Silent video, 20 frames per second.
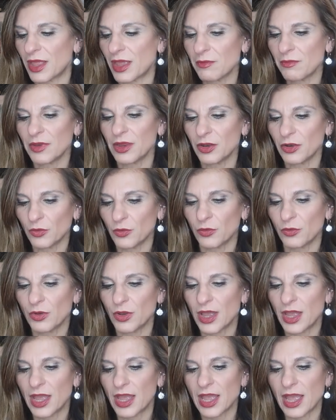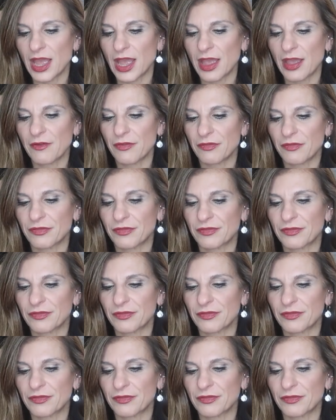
Let me know if